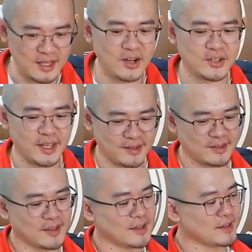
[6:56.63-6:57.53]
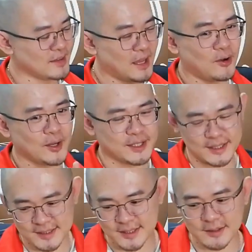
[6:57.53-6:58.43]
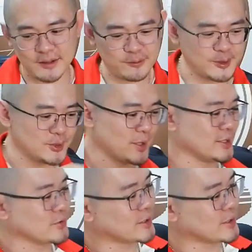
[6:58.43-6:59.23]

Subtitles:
Okay, now I can see the difference. Okay, so